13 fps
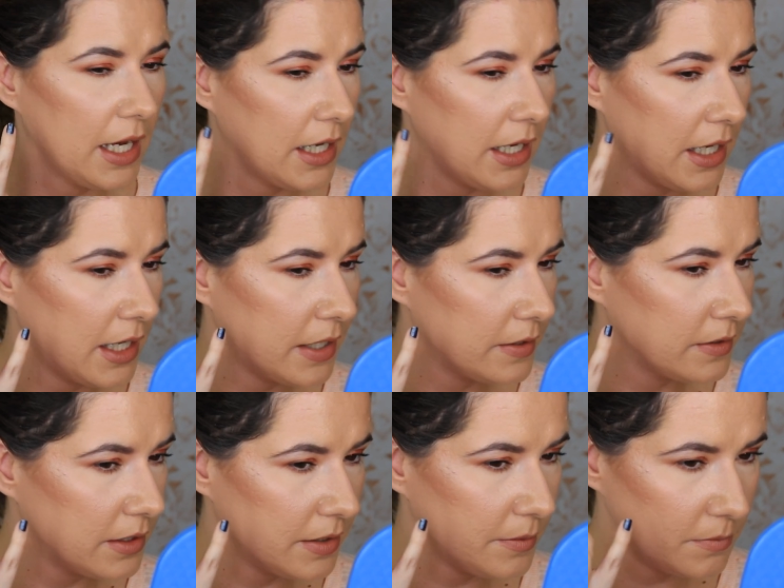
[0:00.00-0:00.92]

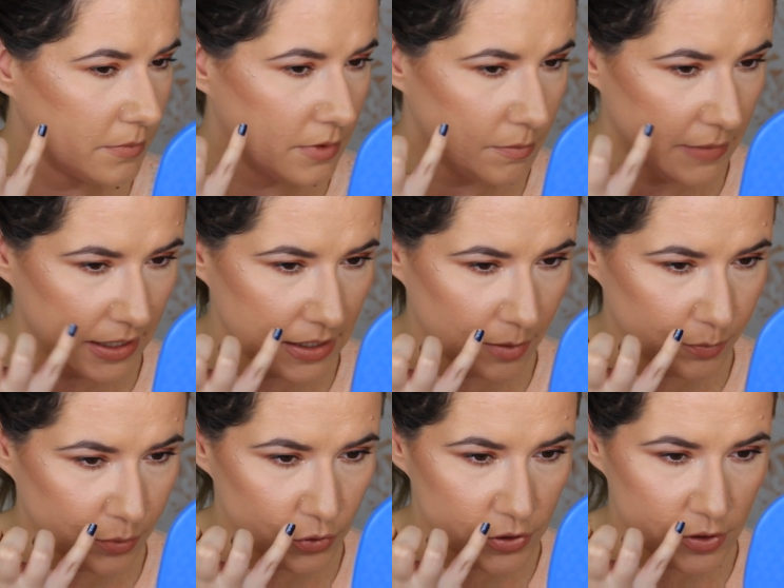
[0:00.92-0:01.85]
and the
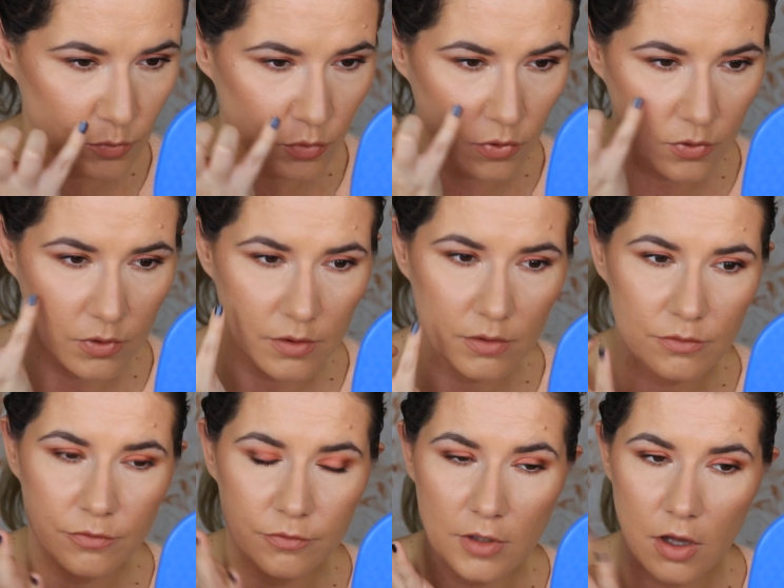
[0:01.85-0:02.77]
makeup looks more
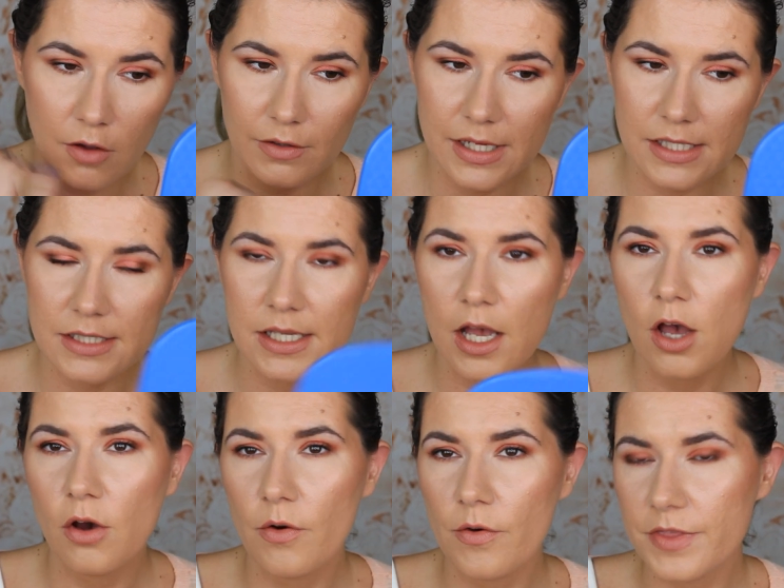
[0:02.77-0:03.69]
flawless
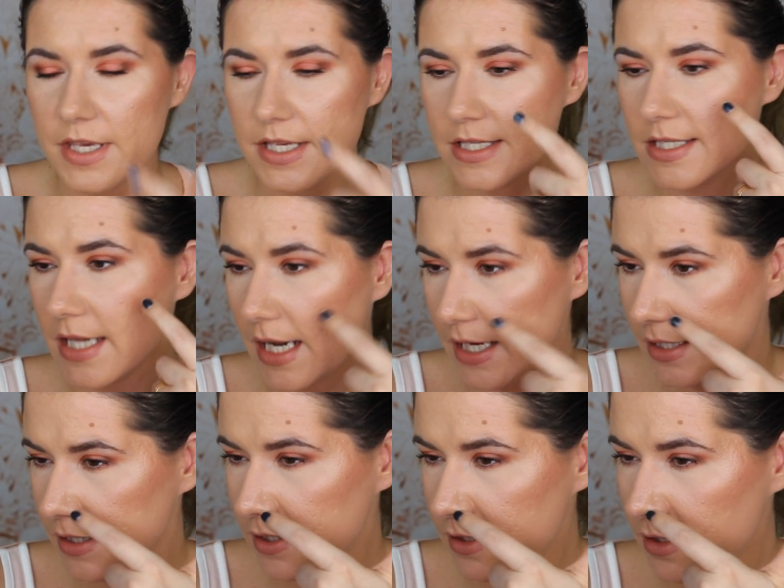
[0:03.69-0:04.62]
on this
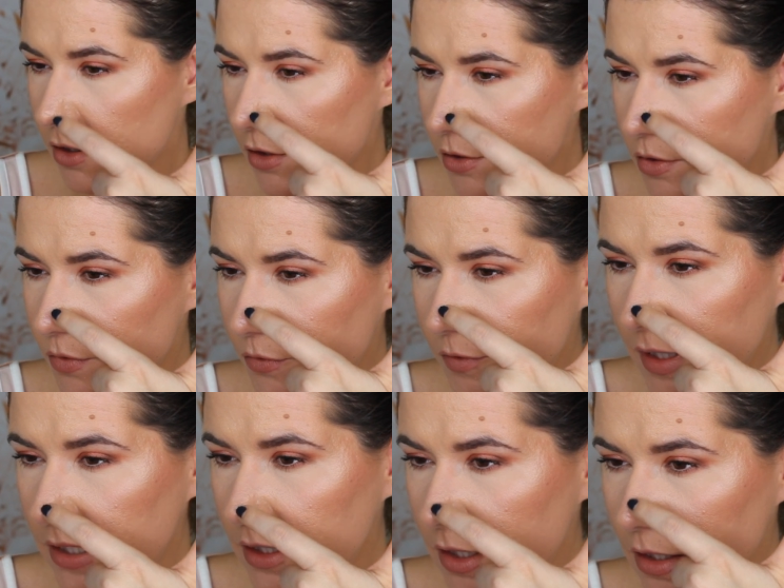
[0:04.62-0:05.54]
side it start to
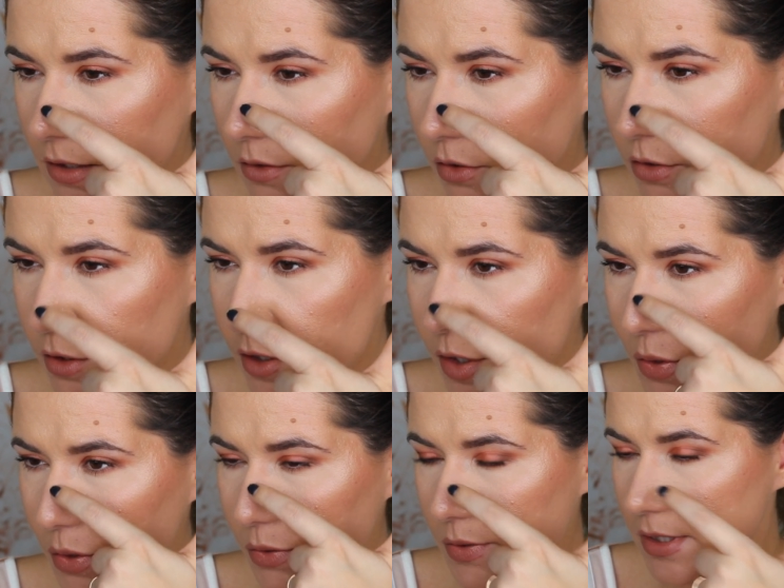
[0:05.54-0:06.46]
fade here on the
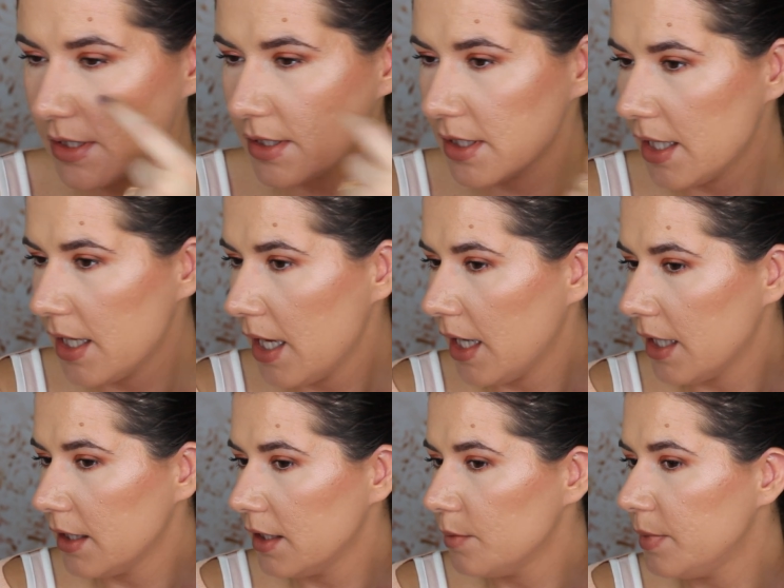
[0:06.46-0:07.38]
nose
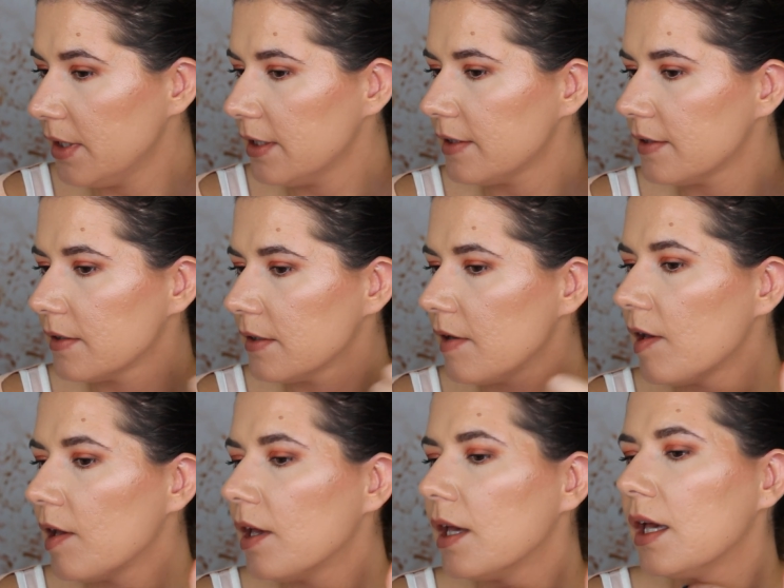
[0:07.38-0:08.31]
a little bit
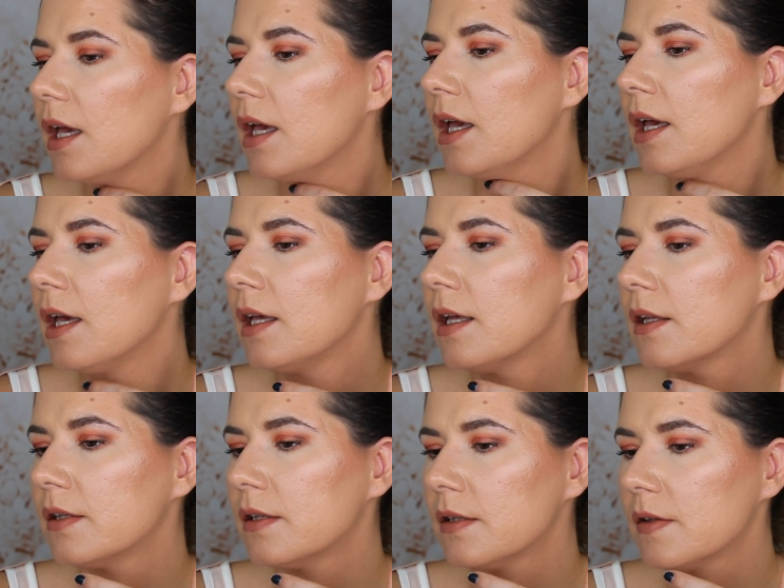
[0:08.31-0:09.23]

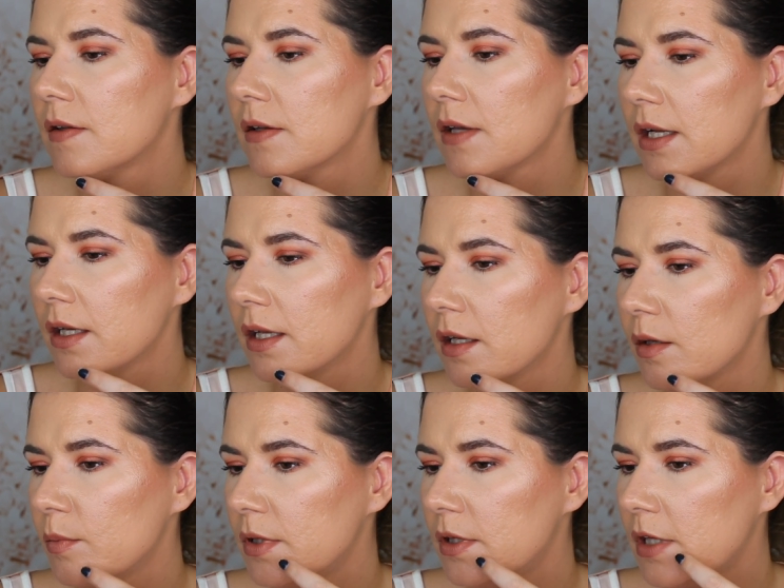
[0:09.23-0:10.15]
and a
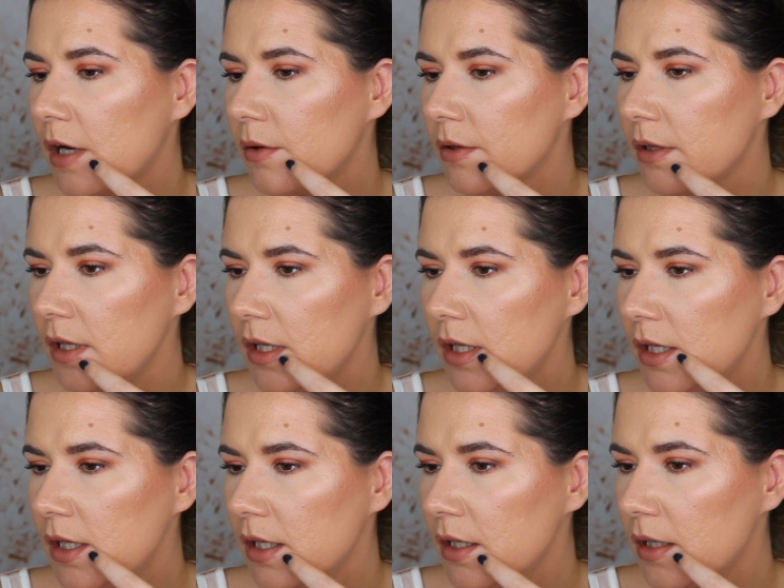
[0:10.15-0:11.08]
little bit down
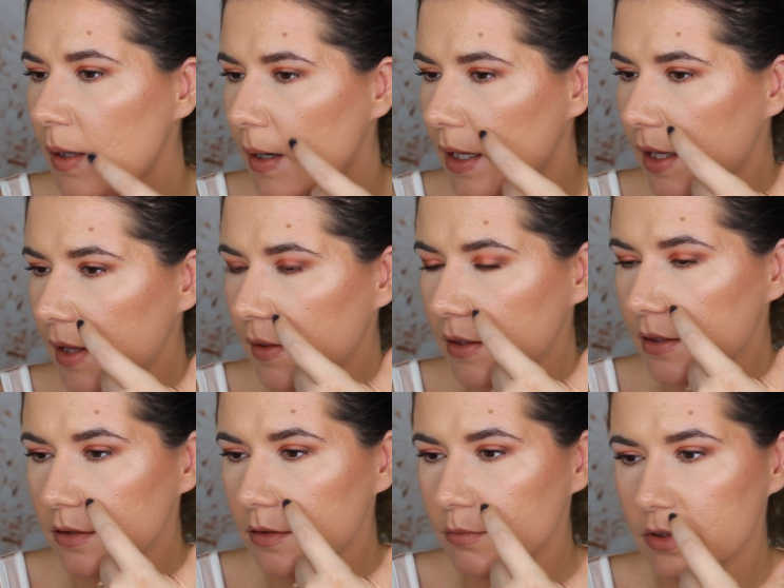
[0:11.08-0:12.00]
here and
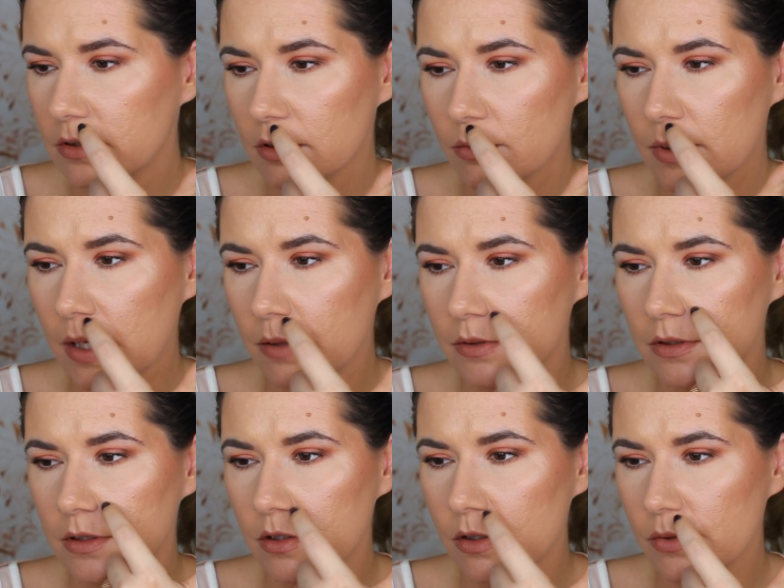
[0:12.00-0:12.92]
a little bit
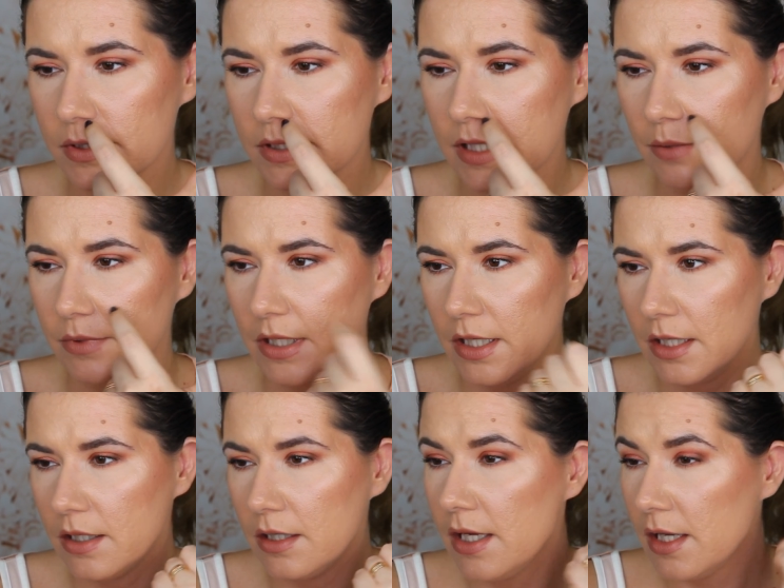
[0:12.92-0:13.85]
around the nose down
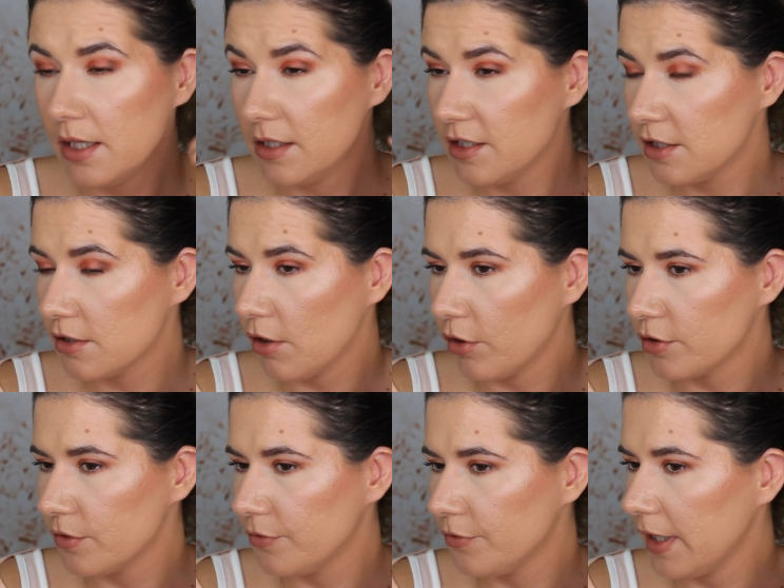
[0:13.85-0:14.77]
here it start
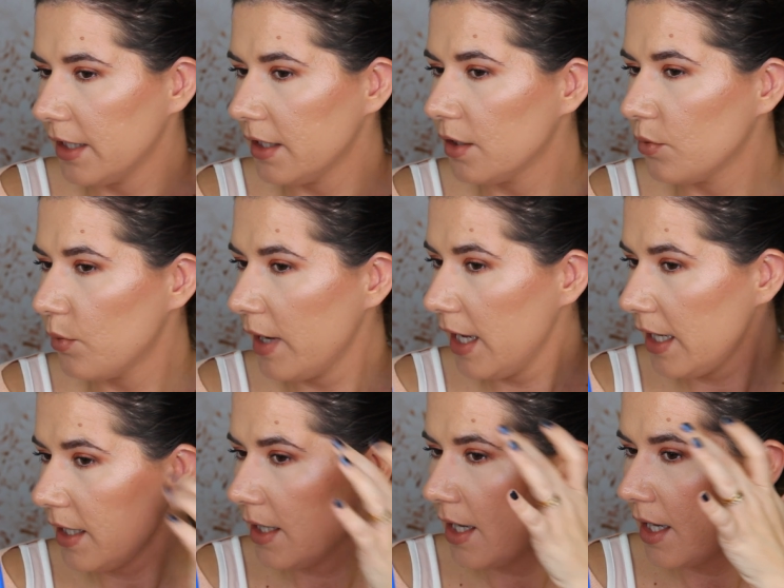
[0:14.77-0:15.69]
to fade
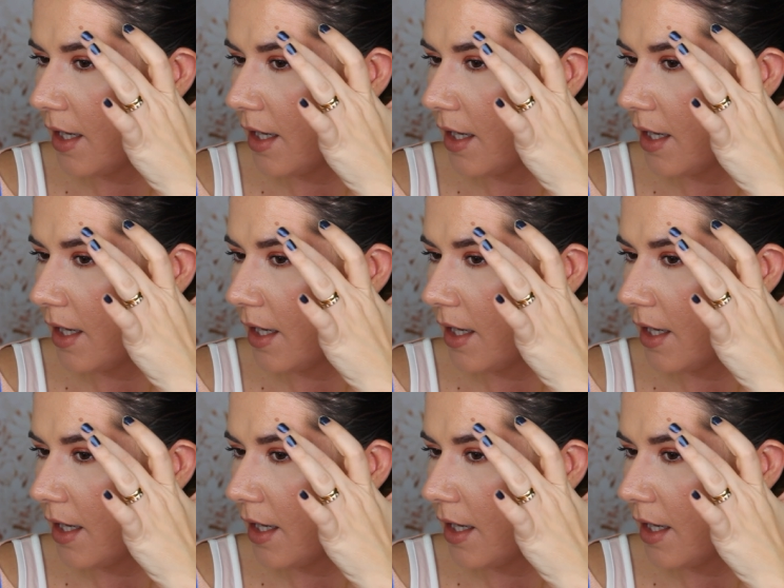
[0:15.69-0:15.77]
away